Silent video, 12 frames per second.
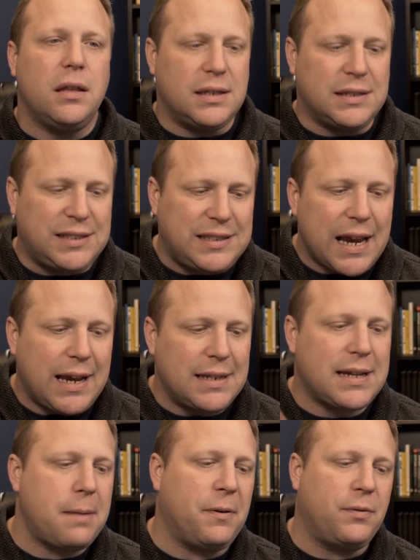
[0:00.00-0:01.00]
The
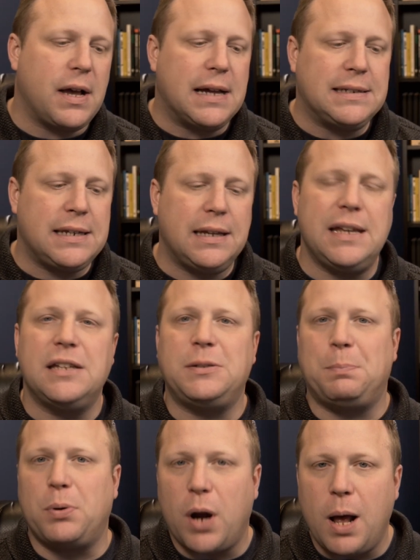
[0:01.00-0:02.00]
second type of content
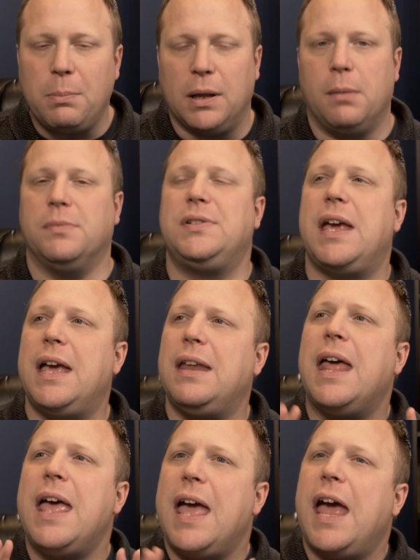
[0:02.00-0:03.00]
is problems.
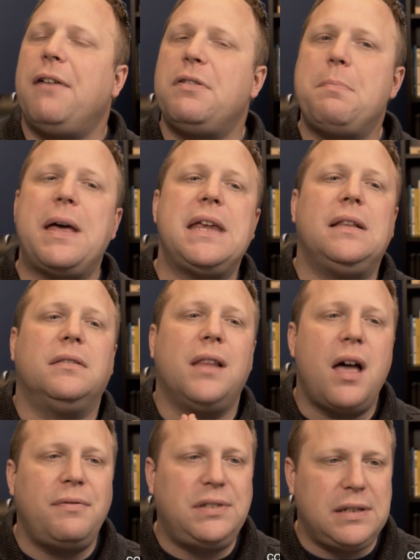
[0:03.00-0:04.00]
And everybody
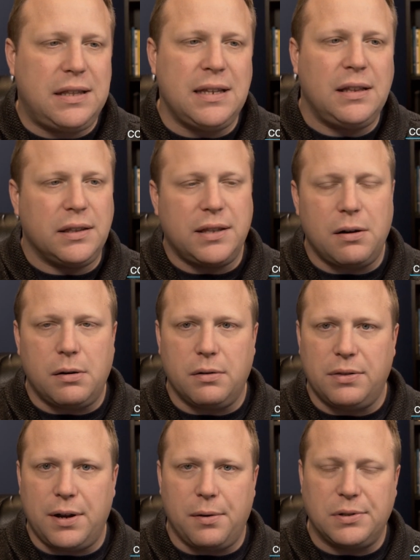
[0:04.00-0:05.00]
loves to think that
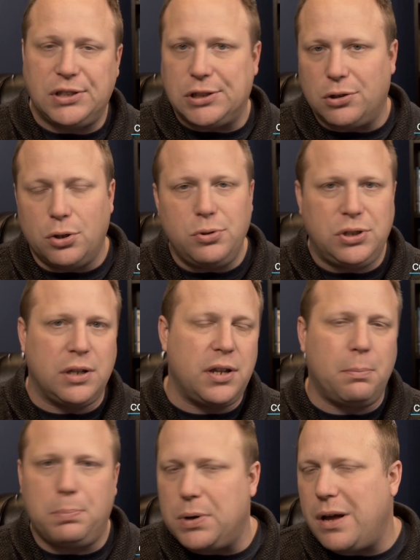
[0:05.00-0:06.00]
their solution,
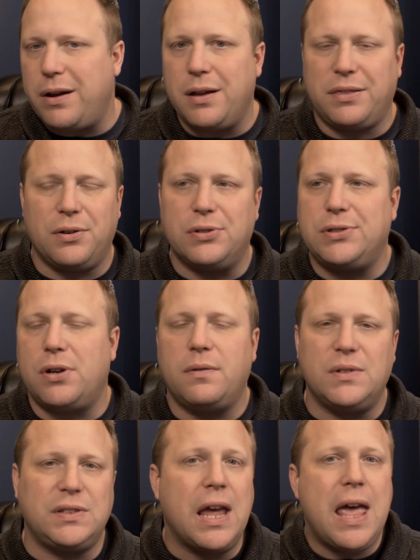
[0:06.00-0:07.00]
their product, their
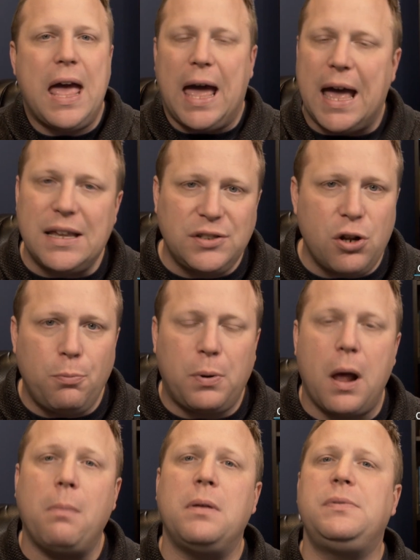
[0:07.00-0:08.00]
service has no
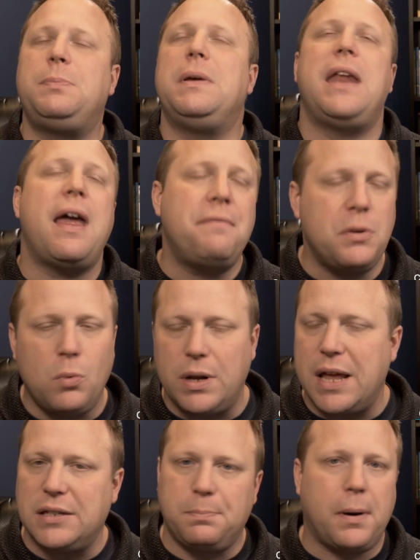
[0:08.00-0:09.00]
problems, but
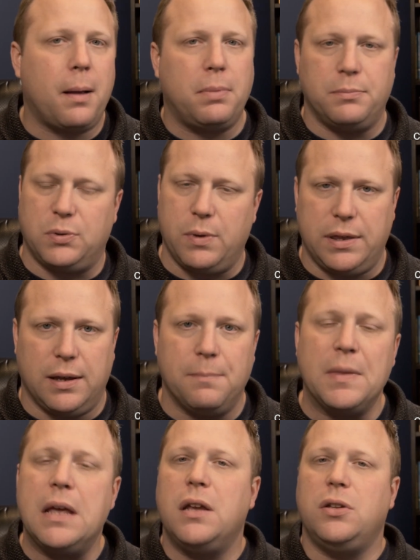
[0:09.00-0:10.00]
everyone has problems with
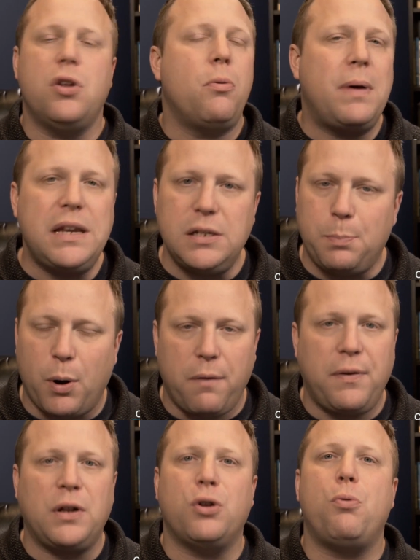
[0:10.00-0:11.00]
it. Nobody's
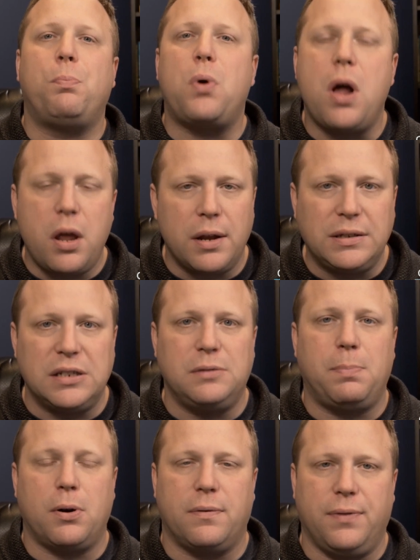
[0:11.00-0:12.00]
perfect. No product
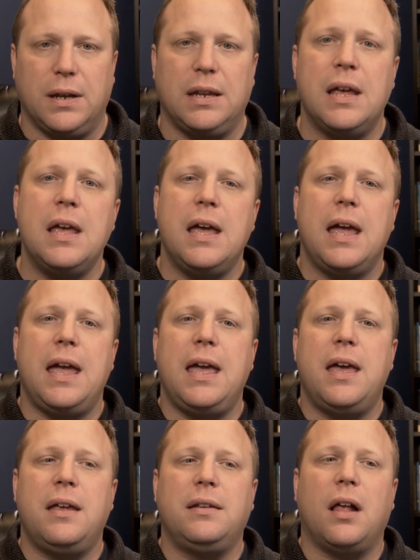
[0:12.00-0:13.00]
is perfect.
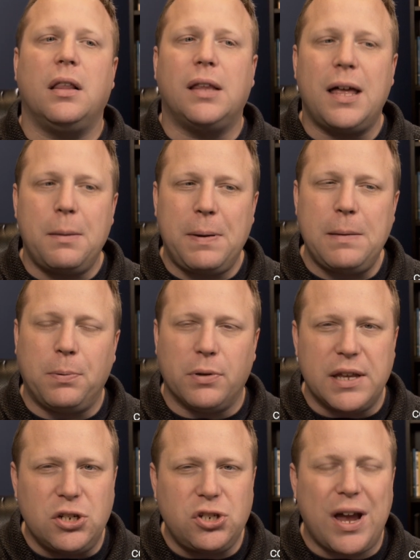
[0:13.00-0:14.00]
And a lot of
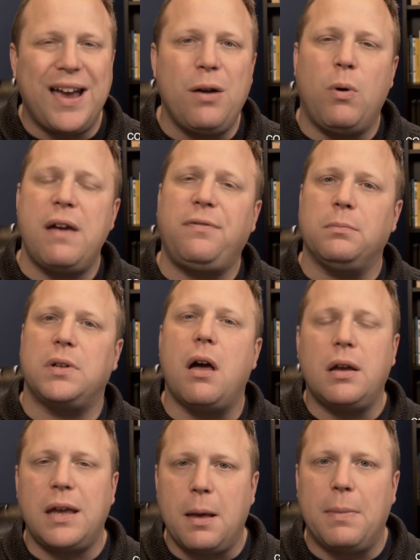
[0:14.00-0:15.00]
people, they shy away from
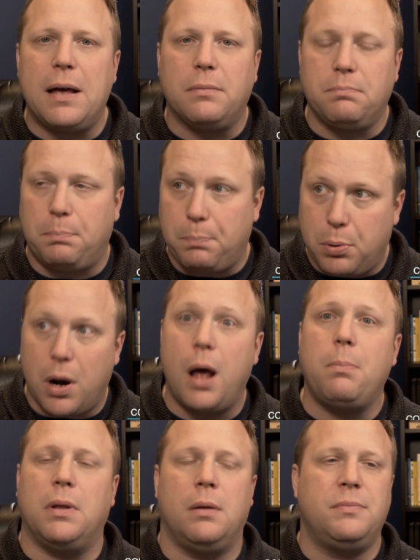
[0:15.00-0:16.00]
talking about
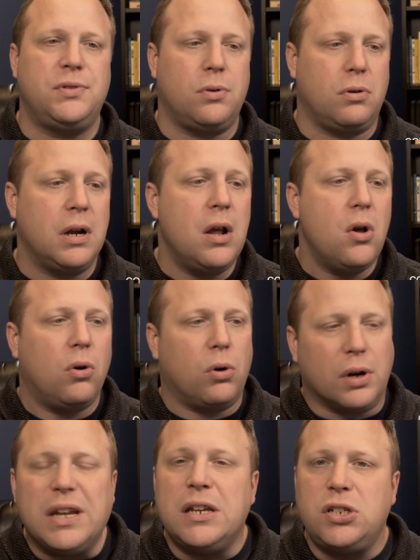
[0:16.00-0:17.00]
problems or
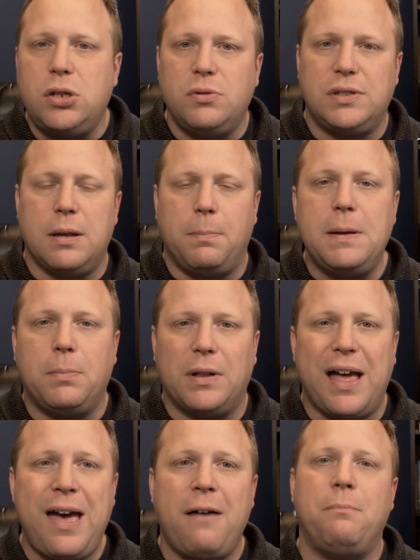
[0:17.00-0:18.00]
issues that
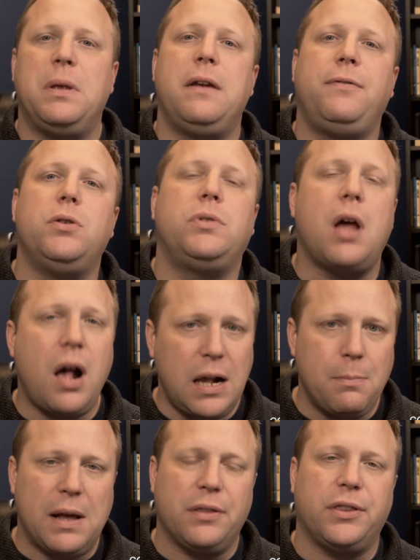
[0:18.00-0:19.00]
people have. But if you
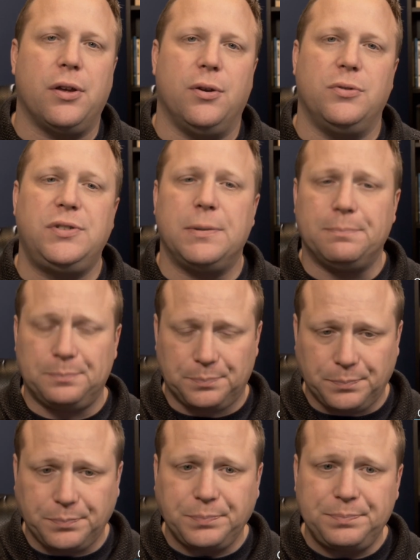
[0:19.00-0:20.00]
talk about those,
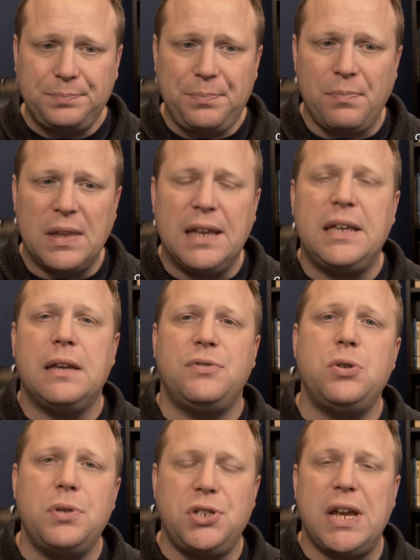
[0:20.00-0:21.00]
it
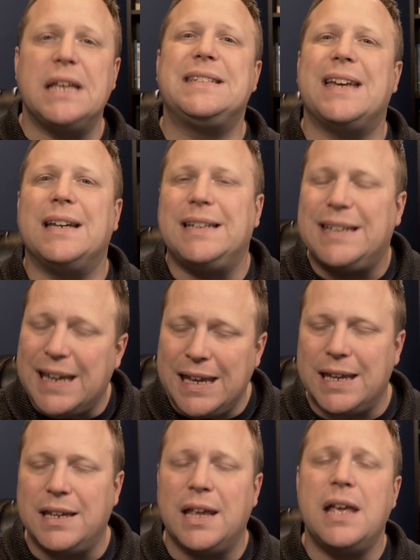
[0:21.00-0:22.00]
gives you a chance,
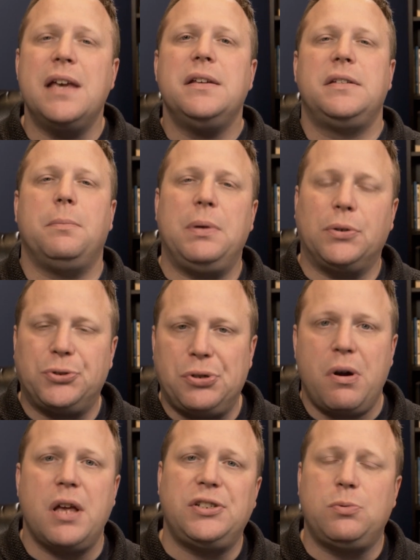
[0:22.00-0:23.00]
again, to build
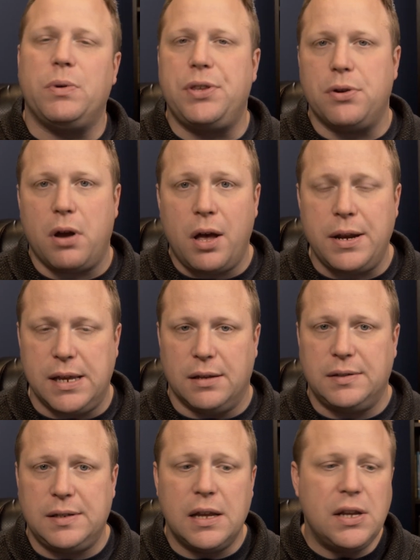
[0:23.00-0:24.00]
trust with your
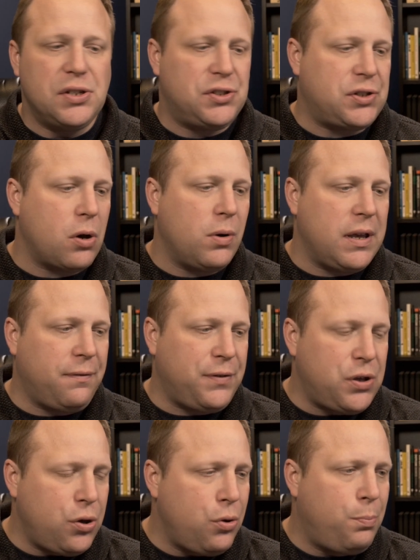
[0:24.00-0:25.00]
audience. So
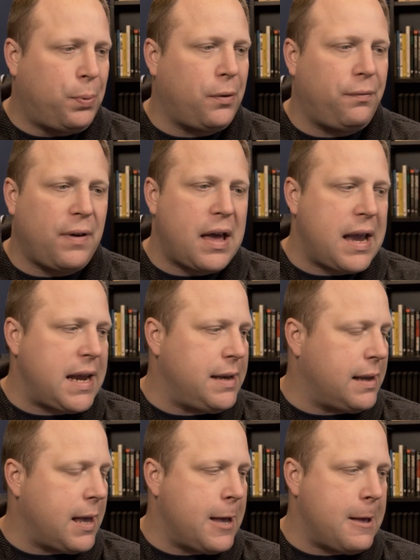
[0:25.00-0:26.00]
if you
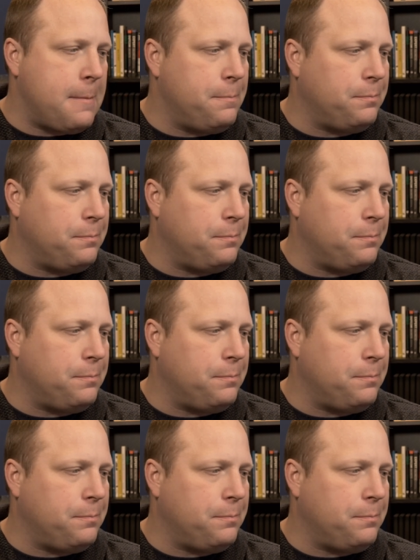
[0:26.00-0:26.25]
provide